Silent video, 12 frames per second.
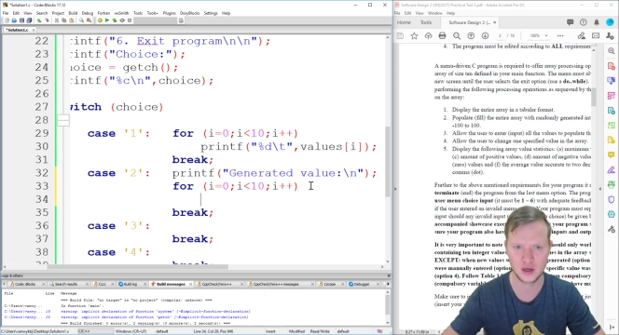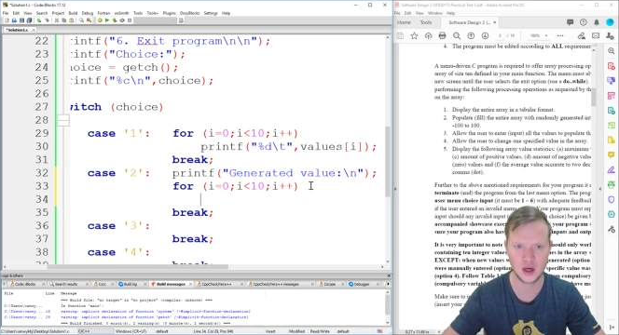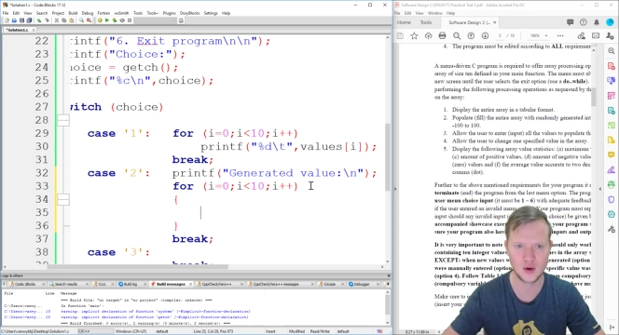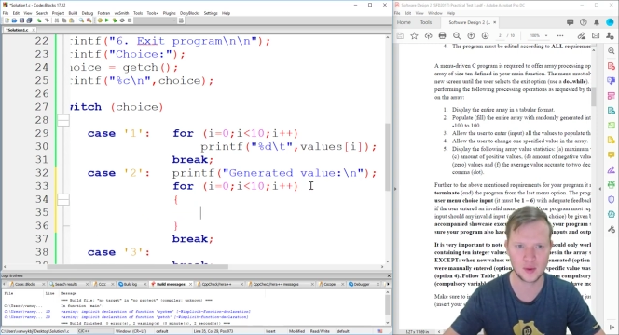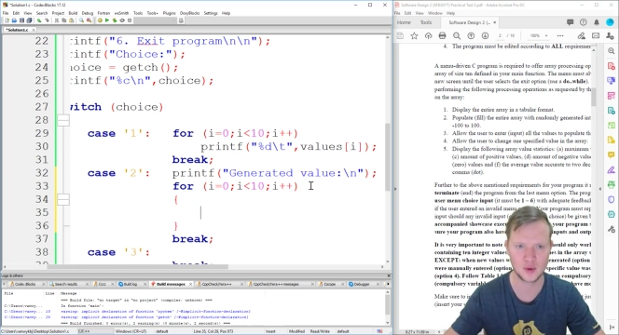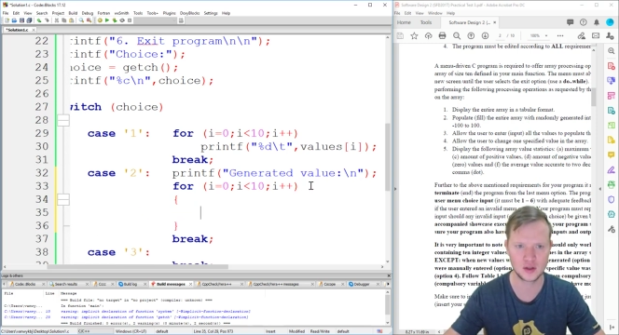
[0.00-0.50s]

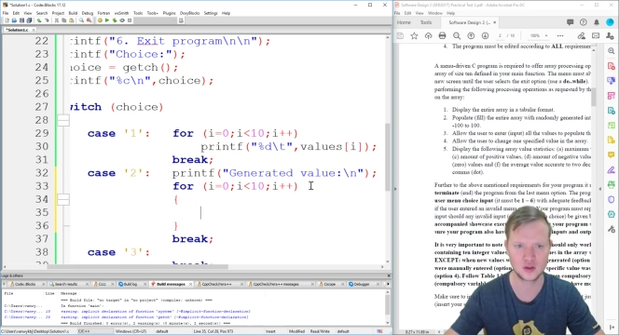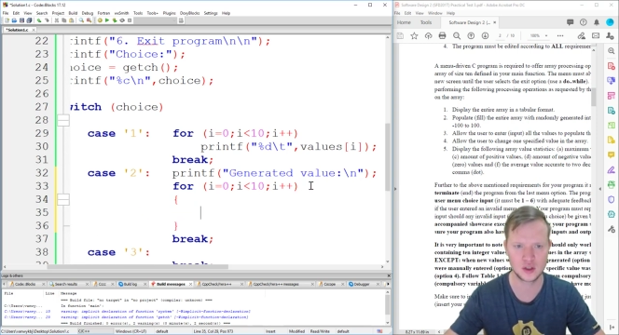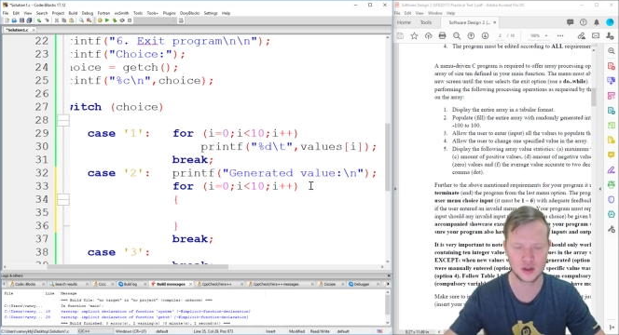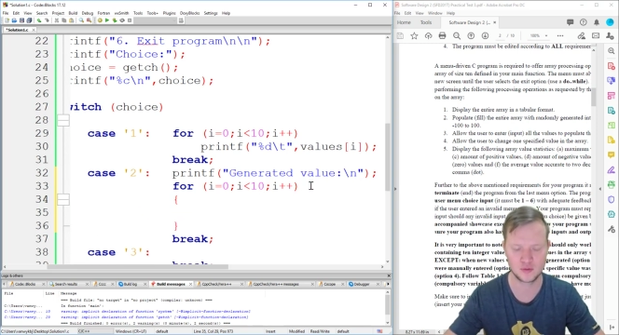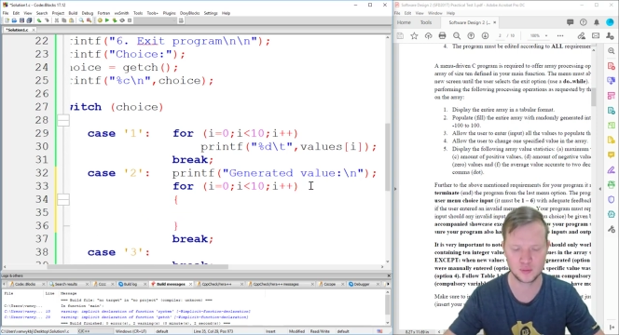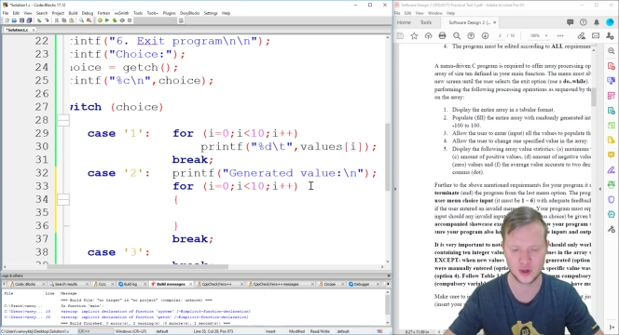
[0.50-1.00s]
now I'm going to
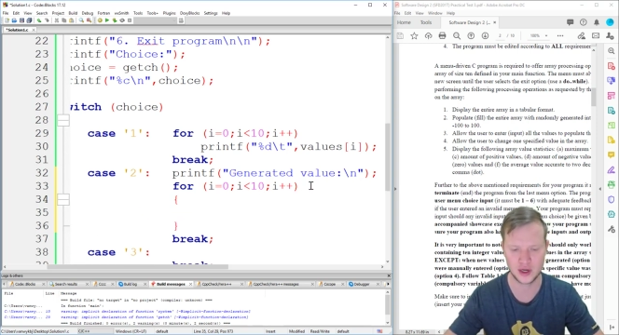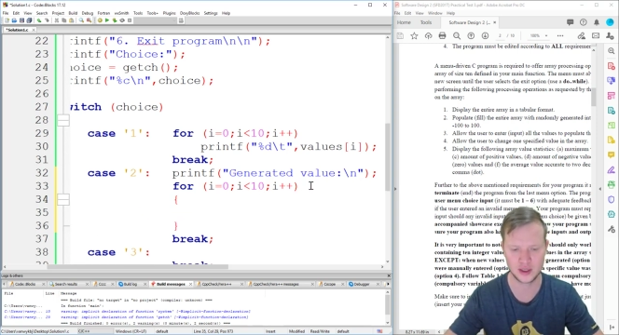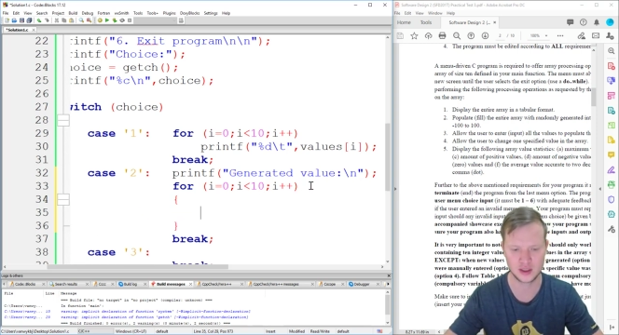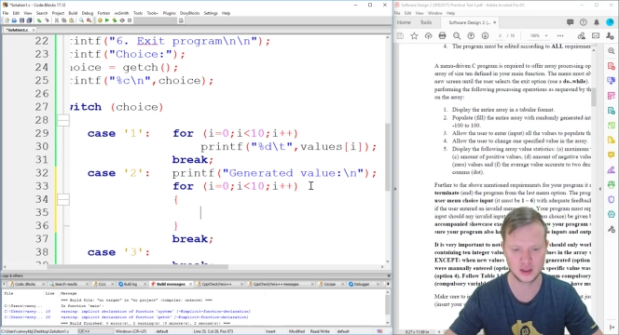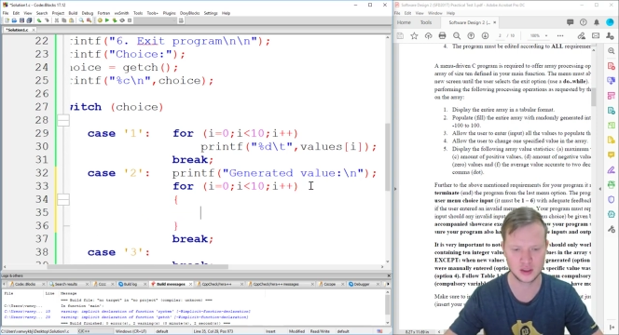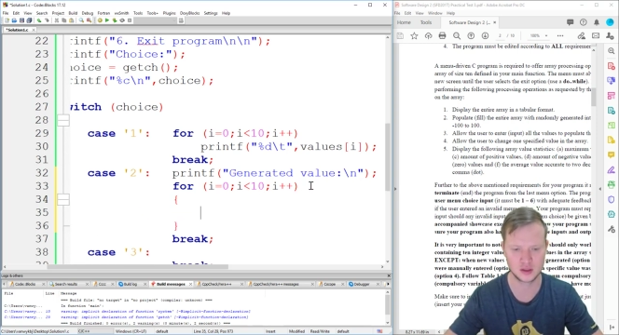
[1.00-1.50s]
have
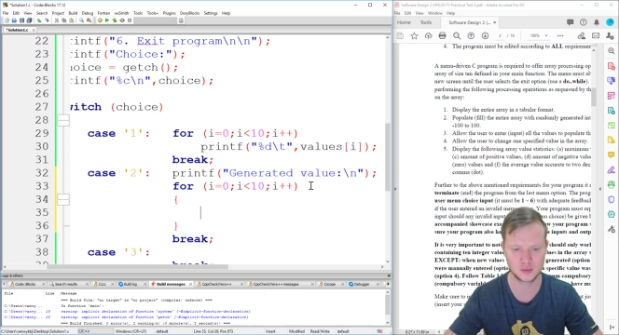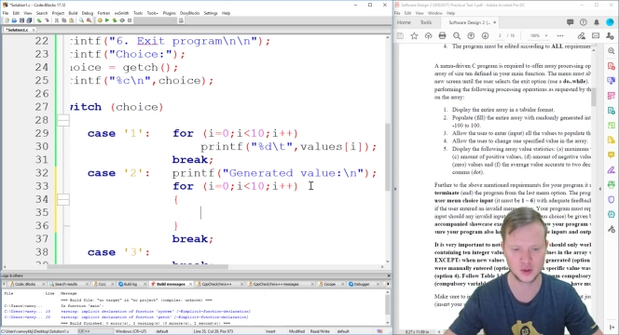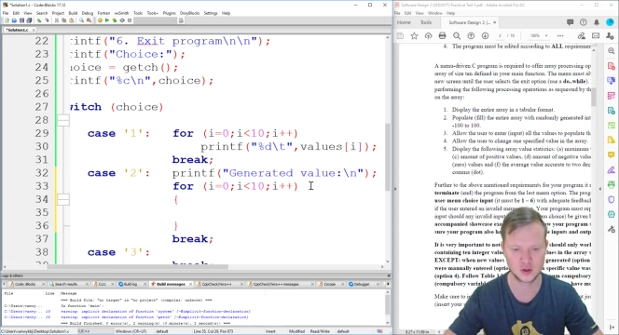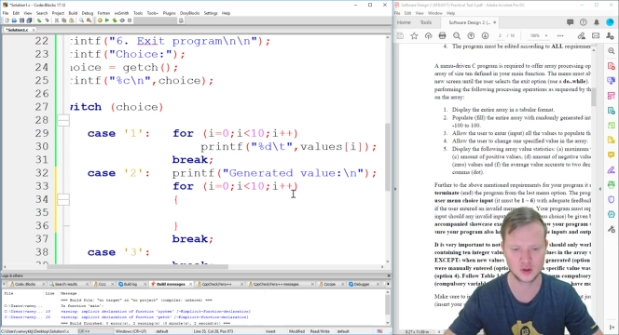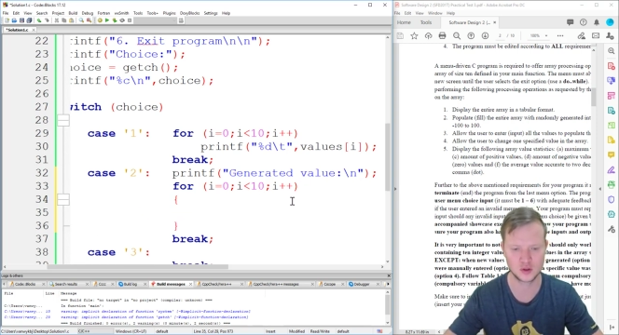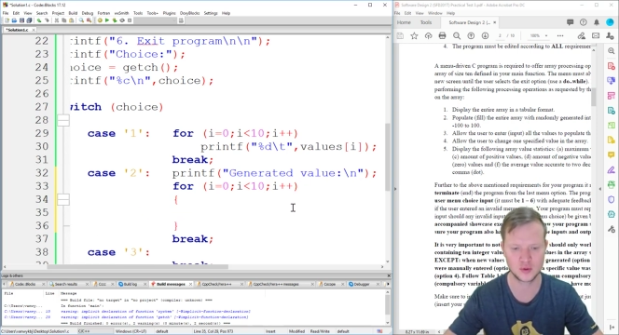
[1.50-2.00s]
brackets
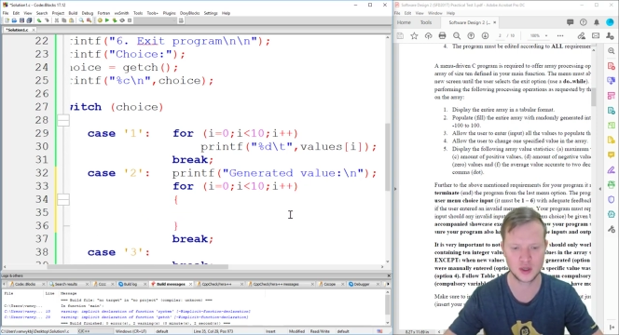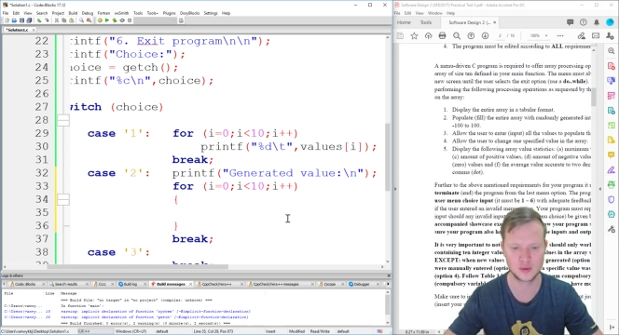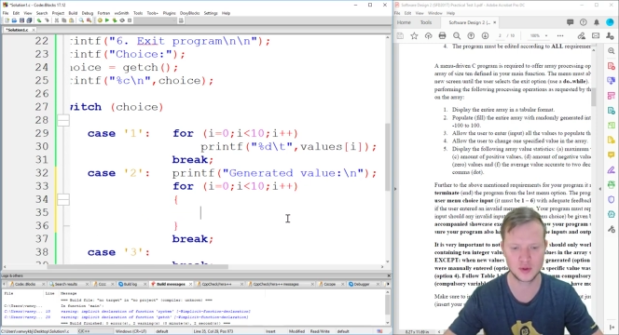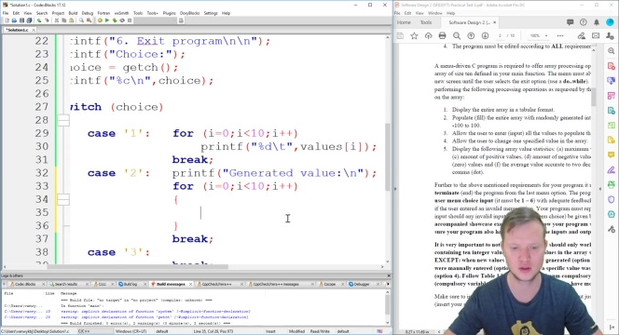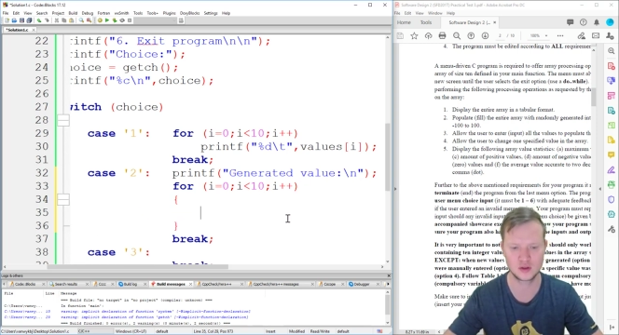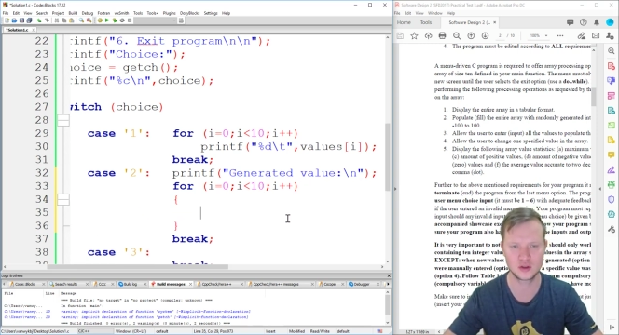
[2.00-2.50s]
because what
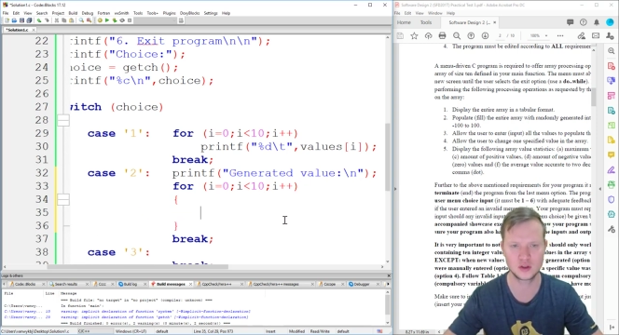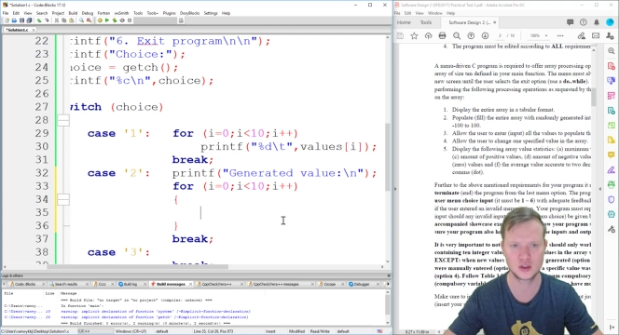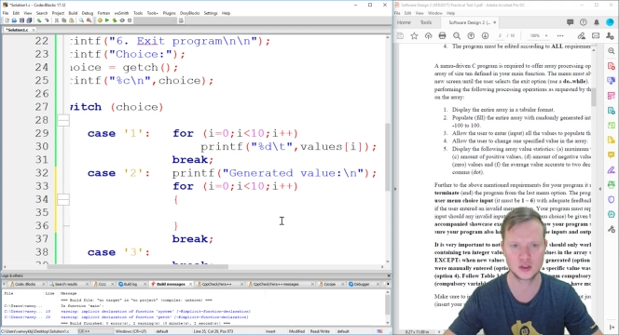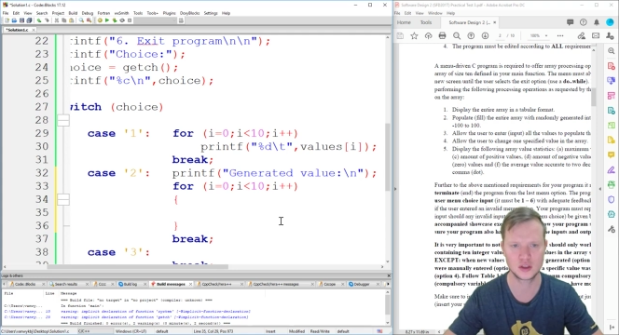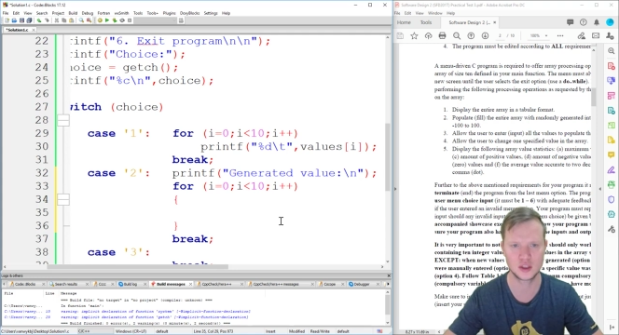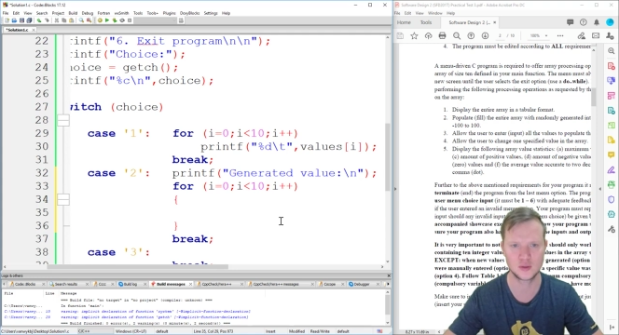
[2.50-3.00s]
I'm going to do
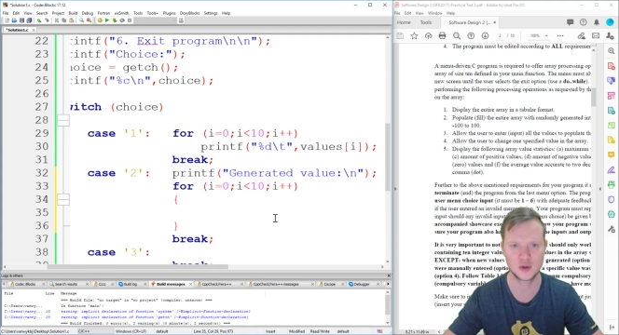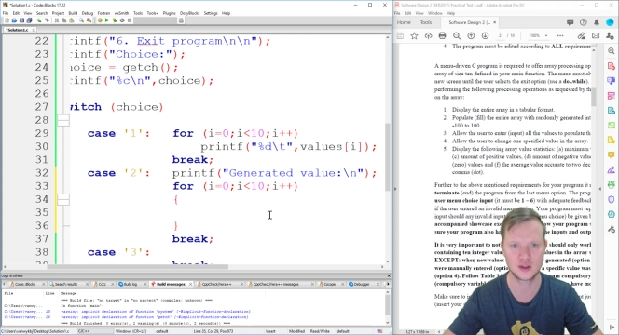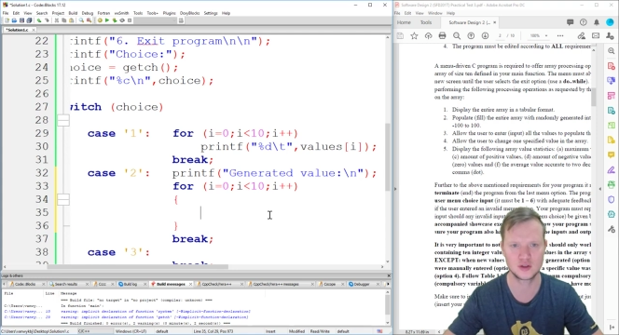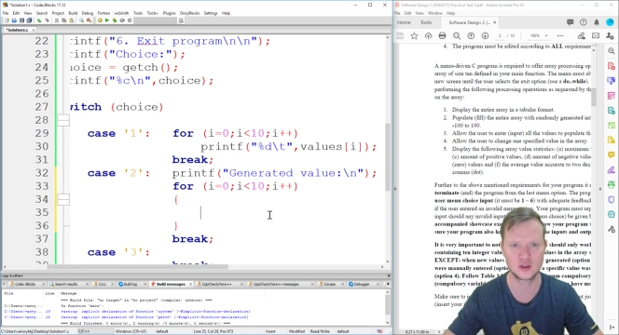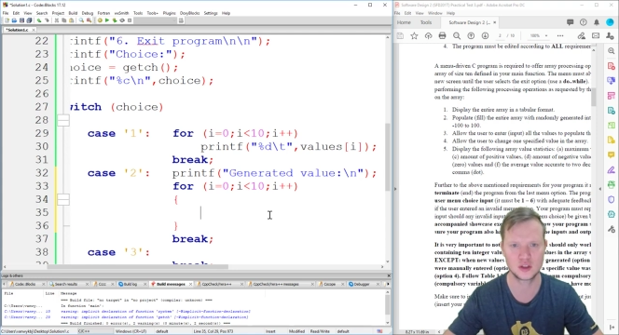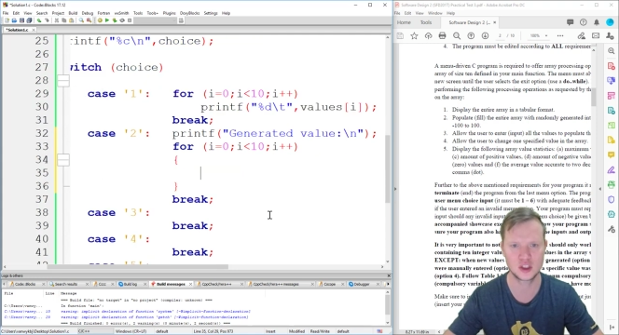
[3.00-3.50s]
is I'm
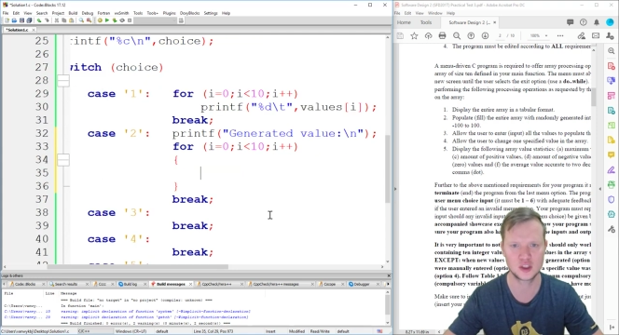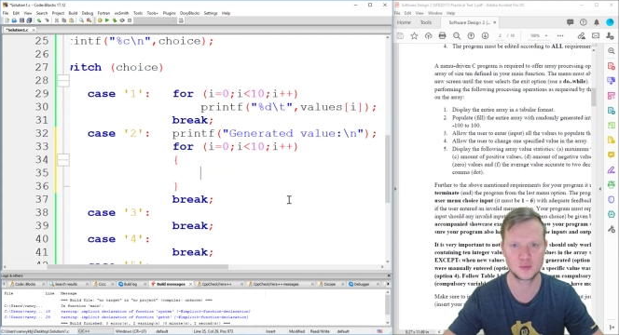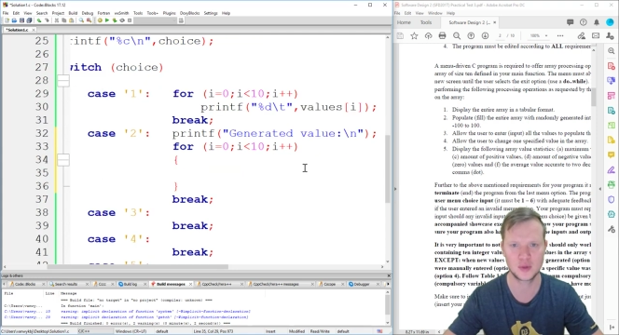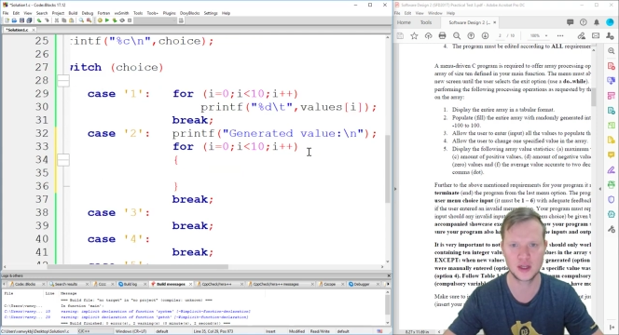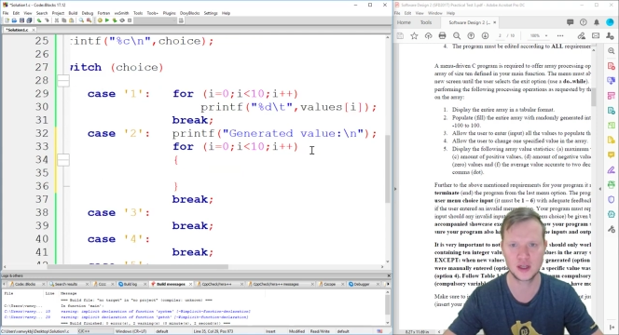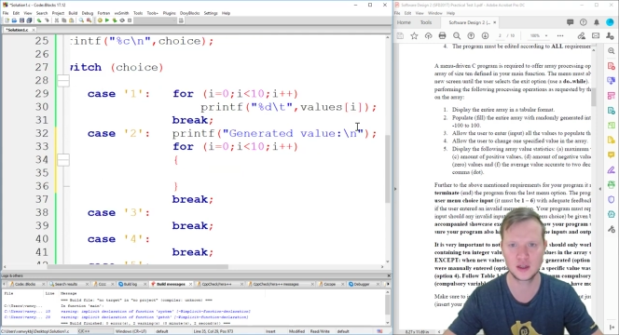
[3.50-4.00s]
going to
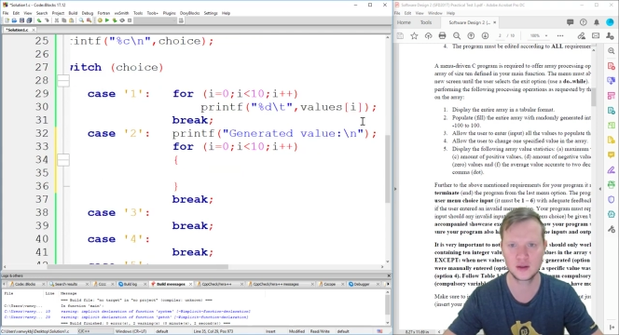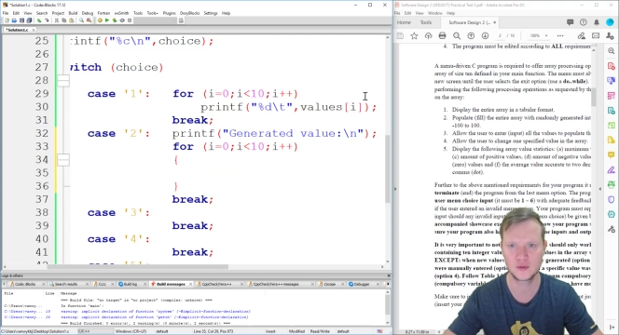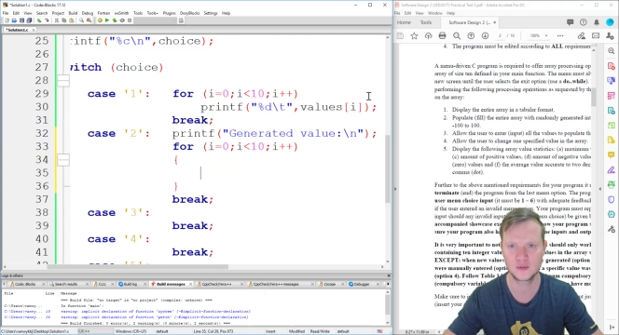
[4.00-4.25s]
display.